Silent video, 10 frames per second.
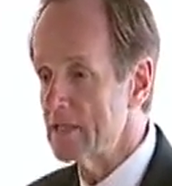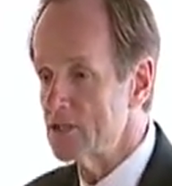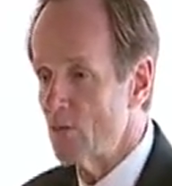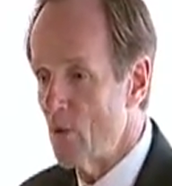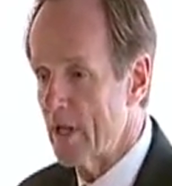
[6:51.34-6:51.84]

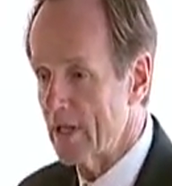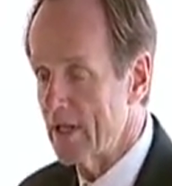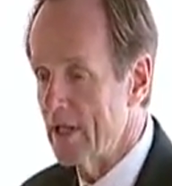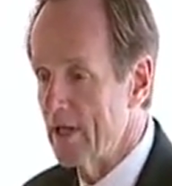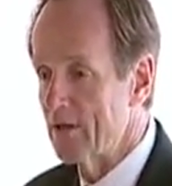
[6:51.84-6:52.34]
And
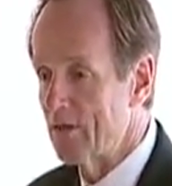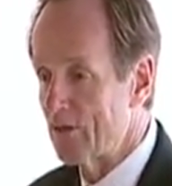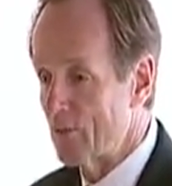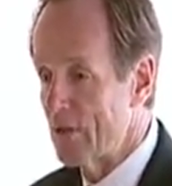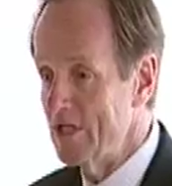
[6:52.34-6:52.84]
consequently,
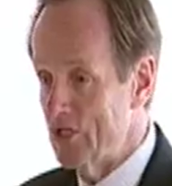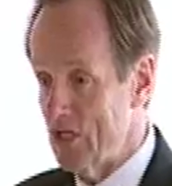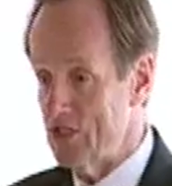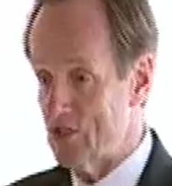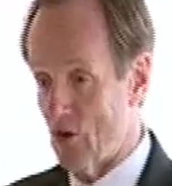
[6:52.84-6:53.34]
the
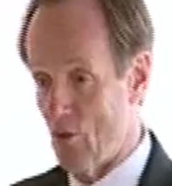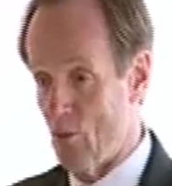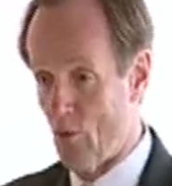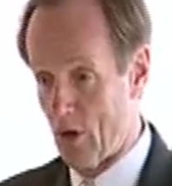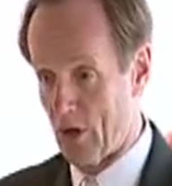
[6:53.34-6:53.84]
3
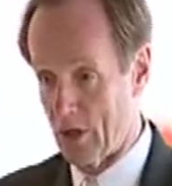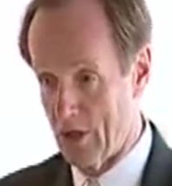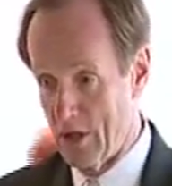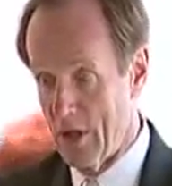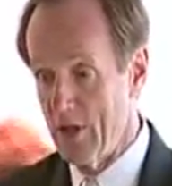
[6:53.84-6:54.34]
Gs don't
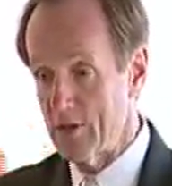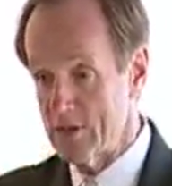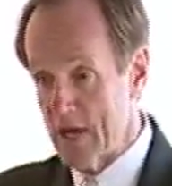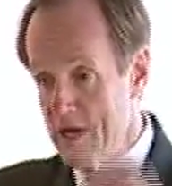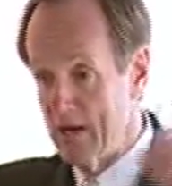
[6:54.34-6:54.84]
work.
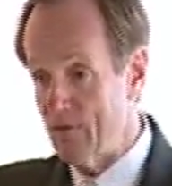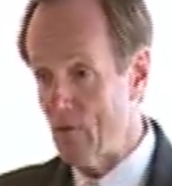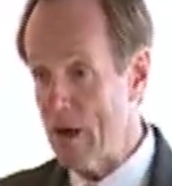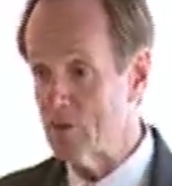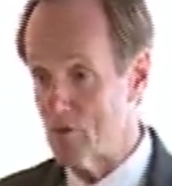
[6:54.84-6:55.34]
There's
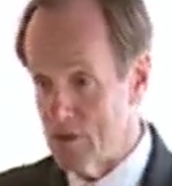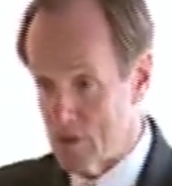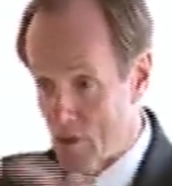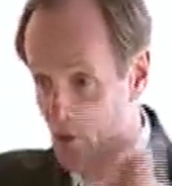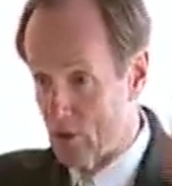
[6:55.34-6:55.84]
not enough
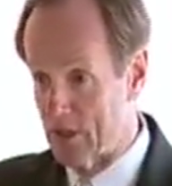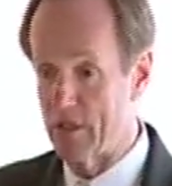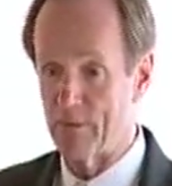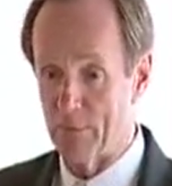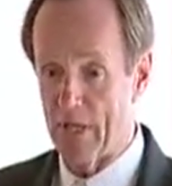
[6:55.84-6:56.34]
grout joints to
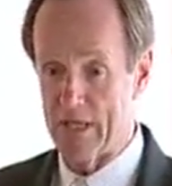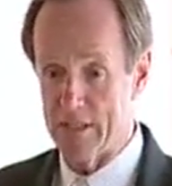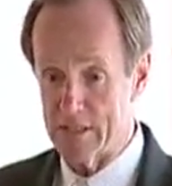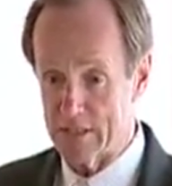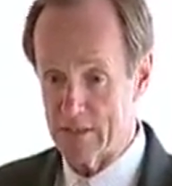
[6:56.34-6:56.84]
hold it
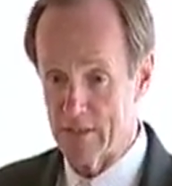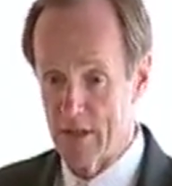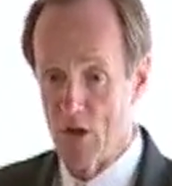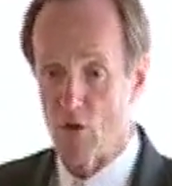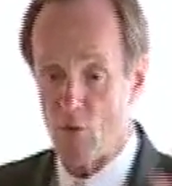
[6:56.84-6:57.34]
into
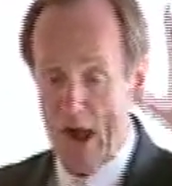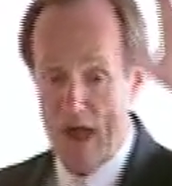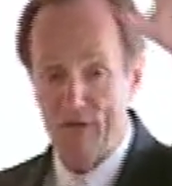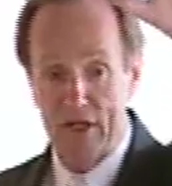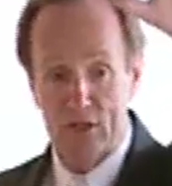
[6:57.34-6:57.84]
place.
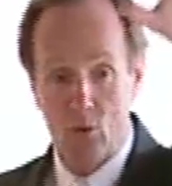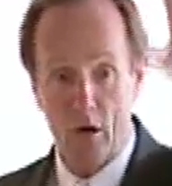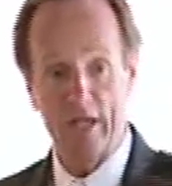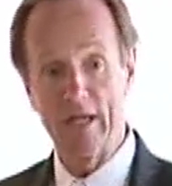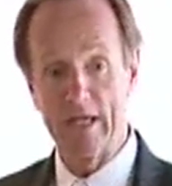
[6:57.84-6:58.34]

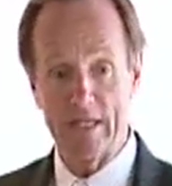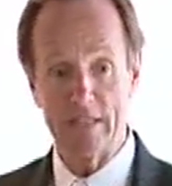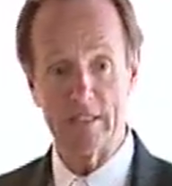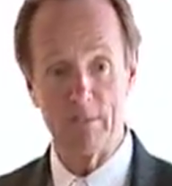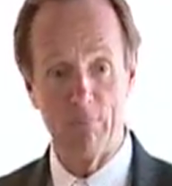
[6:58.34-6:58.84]
Gravity is
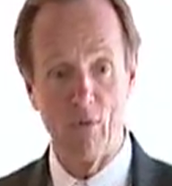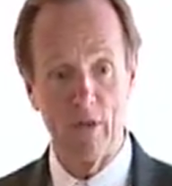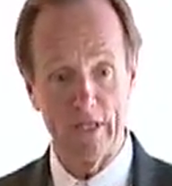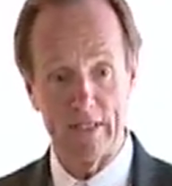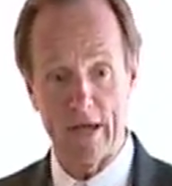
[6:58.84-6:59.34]
working
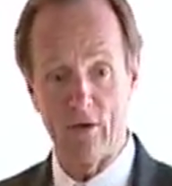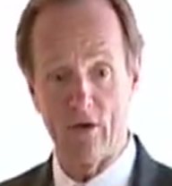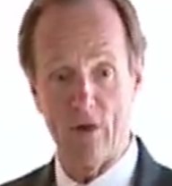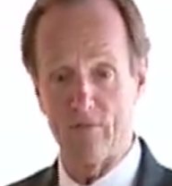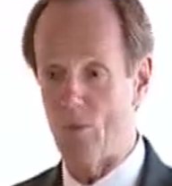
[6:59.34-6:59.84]
against it,
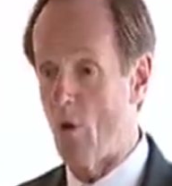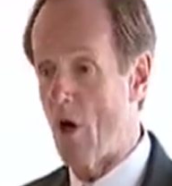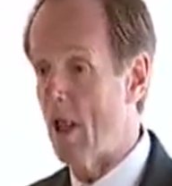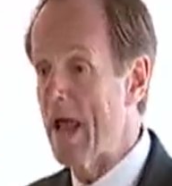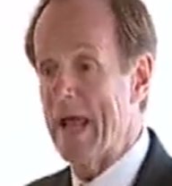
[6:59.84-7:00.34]
pulling it down
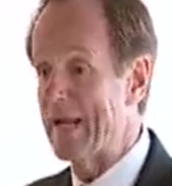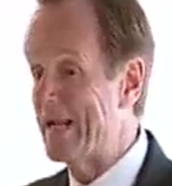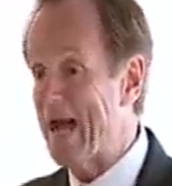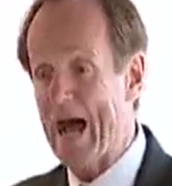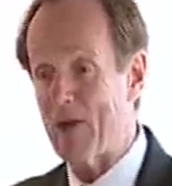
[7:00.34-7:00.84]
off the
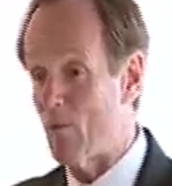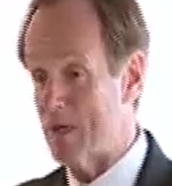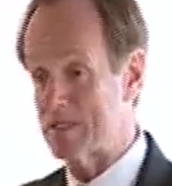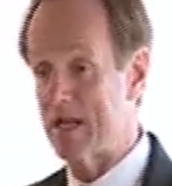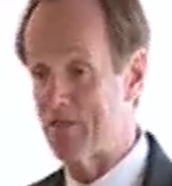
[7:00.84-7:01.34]
wall, and
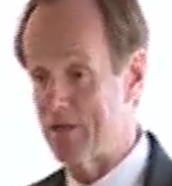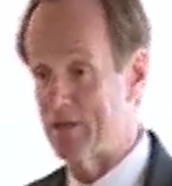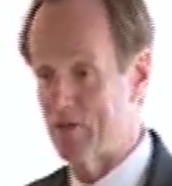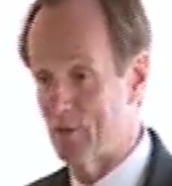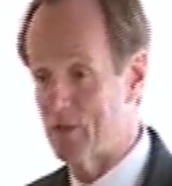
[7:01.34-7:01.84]
God
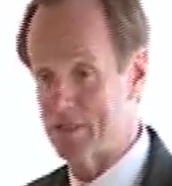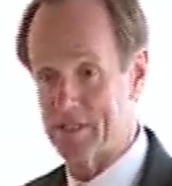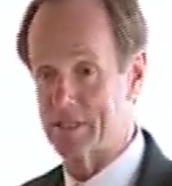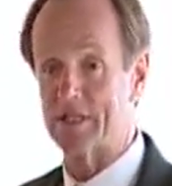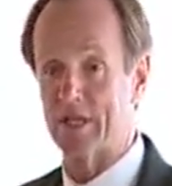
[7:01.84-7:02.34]
wants nothing to
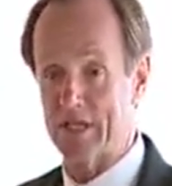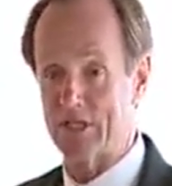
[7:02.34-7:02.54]
do with this